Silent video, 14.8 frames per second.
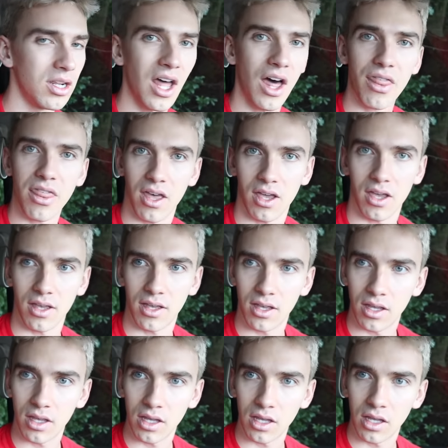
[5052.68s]
Nothing.
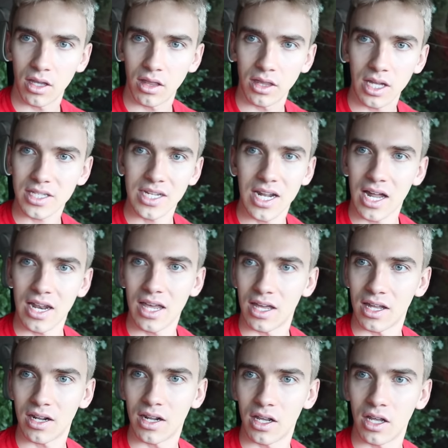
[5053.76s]
That's not
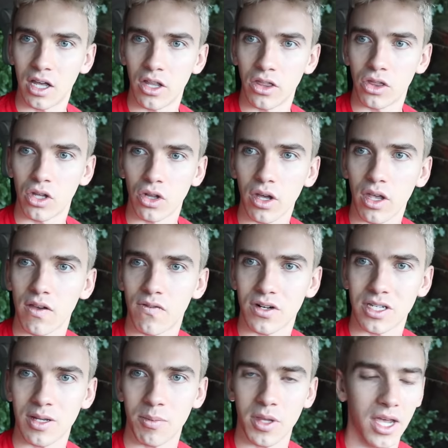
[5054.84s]
it. No. They're looking
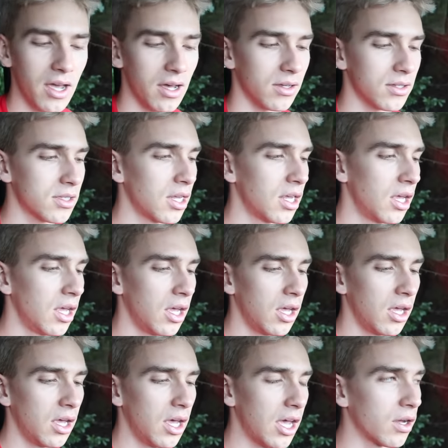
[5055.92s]
for something else.
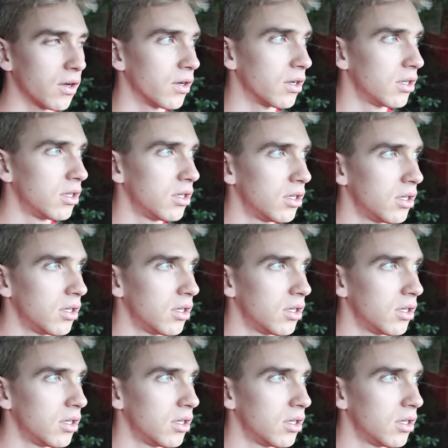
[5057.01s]
Hang on.